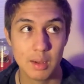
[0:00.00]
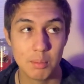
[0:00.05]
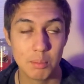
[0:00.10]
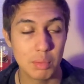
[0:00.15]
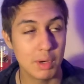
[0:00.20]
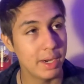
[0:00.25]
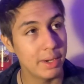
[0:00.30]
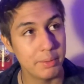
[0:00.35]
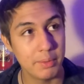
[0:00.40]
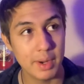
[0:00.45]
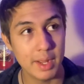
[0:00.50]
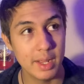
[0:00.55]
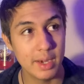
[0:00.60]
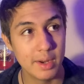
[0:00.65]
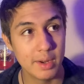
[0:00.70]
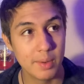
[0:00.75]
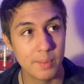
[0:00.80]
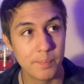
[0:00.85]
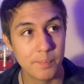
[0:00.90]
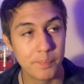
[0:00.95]
Bright red.
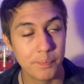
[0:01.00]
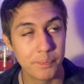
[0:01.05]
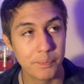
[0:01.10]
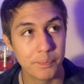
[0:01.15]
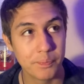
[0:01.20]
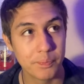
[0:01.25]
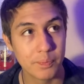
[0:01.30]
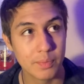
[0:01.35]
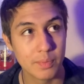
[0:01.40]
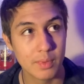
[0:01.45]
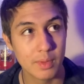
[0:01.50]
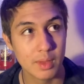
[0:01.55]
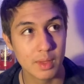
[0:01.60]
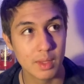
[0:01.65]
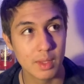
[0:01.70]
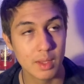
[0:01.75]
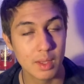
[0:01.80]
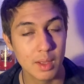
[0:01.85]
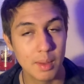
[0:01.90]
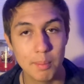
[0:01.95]

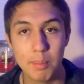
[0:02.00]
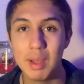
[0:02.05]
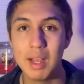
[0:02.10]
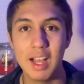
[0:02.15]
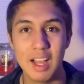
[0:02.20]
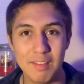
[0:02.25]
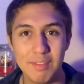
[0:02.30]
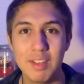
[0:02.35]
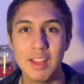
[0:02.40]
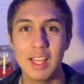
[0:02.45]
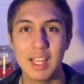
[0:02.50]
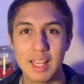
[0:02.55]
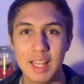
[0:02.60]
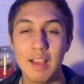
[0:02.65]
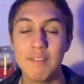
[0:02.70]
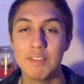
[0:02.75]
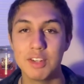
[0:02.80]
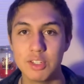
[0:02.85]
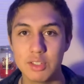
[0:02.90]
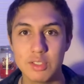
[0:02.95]
But I feel like
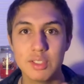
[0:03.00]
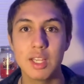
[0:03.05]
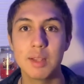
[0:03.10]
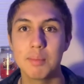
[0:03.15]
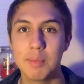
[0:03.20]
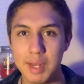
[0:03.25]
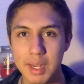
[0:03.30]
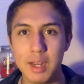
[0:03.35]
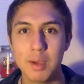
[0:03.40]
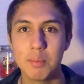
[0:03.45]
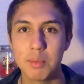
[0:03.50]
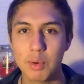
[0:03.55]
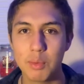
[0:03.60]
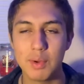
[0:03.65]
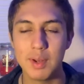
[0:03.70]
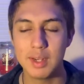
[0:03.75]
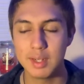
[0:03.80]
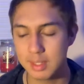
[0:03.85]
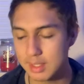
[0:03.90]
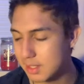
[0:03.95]
lavender is like my number
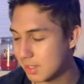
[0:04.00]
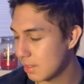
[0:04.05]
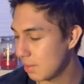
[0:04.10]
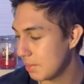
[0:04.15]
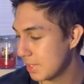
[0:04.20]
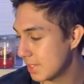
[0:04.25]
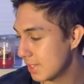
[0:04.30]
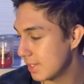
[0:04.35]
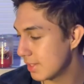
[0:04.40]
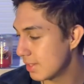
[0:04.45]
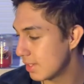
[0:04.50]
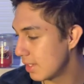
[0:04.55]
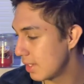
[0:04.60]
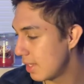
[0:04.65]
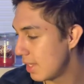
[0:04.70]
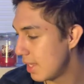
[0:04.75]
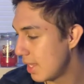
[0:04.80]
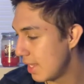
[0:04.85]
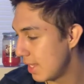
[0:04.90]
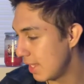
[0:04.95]
one. Does that make sense?
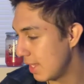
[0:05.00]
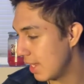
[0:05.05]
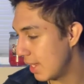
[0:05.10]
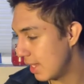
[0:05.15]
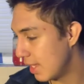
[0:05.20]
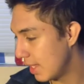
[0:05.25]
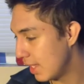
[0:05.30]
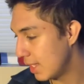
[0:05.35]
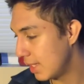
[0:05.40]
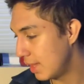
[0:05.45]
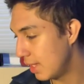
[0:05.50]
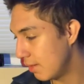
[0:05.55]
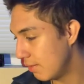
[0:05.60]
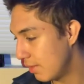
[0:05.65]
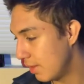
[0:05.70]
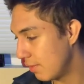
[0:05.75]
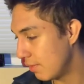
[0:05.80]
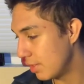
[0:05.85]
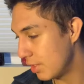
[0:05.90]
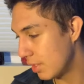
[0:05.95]
Yeah, I love
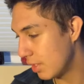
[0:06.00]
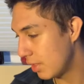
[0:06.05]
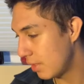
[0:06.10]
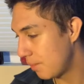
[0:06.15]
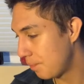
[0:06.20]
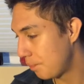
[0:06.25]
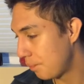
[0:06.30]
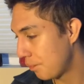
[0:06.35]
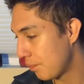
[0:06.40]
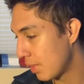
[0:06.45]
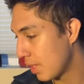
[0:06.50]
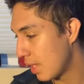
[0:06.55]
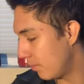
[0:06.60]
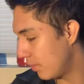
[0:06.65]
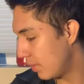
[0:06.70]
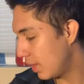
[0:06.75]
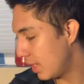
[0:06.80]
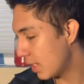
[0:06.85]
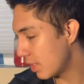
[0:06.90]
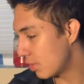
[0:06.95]
lavender.
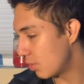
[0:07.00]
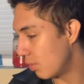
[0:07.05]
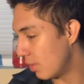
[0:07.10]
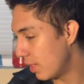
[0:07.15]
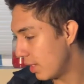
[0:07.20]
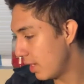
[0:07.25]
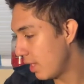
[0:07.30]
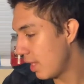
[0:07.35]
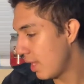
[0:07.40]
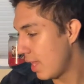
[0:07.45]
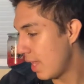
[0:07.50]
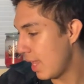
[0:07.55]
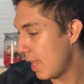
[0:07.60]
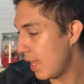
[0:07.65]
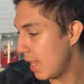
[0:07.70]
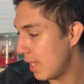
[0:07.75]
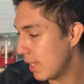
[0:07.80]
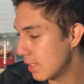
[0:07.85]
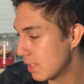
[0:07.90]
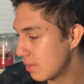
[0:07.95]
Next one
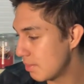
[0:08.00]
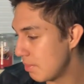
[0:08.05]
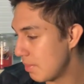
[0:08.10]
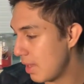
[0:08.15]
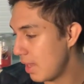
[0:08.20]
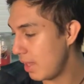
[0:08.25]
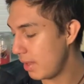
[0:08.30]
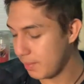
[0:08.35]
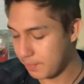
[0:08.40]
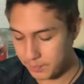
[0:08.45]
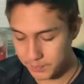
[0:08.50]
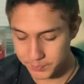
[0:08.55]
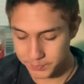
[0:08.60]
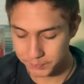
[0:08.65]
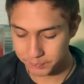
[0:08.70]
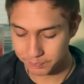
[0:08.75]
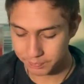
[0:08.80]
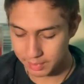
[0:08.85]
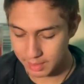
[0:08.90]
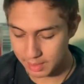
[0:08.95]
is my
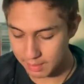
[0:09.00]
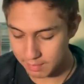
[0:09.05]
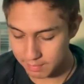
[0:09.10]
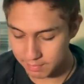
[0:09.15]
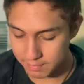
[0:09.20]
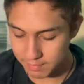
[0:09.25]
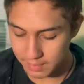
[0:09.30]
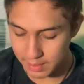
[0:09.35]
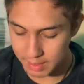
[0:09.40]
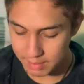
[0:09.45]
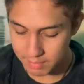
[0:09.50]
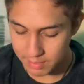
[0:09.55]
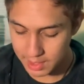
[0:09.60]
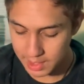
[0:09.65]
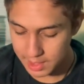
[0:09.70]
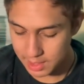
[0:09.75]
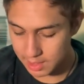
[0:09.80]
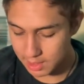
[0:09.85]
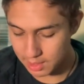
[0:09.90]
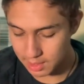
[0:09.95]

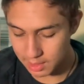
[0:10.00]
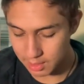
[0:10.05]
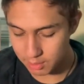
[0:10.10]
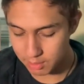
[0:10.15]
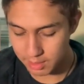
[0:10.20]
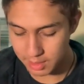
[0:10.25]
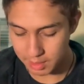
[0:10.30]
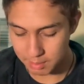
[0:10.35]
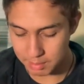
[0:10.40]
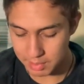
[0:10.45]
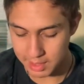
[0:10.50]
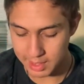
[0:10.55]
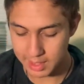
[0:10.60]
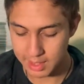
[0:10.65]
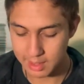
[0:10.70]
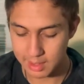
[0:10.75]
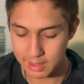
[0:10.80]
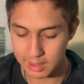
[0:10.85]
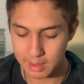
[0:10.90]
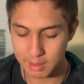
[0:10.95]
favorite clothing
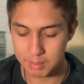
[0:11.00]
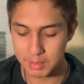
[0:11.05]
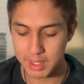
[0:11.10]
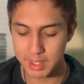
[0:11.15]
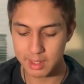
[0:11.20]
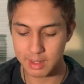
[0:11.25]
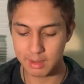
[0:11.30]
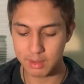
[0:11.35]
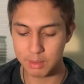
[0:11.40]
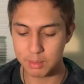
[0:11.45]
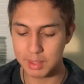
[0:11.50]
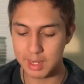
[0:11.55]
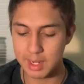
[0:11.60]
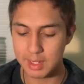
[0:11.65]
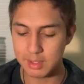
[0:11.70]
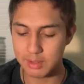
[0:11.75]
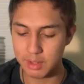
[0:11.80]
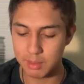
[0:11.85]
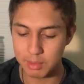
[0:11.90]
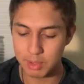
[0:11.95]
brand. Let me eat a little bit of
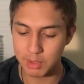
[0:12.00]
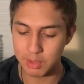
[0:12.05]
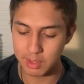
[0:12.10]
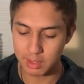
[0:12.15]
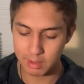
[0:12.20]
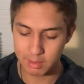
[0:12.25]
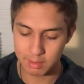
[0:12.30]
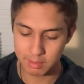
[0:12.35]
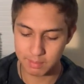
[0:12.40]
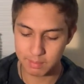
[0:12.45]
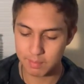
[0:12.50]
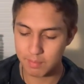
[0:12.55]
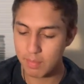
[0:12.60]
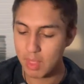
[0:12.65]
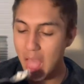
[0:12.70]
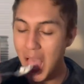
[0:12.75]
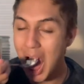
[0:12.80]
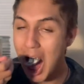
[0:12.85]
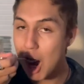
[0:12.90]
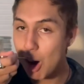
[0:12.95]
ice cream. Hold
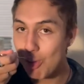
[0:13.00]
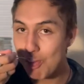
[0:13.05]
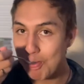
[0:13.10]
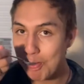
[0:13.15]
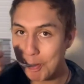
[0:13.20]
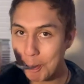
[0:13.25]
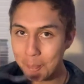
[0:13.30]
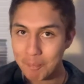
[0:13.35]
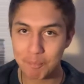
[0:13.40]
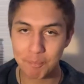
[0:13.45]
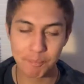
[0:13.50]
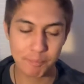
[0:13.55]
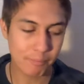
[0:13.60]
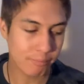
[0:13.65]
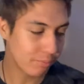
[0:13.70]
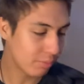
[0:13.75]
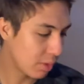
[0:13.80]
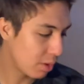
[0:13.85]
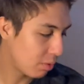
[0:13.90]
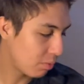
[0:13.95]
on.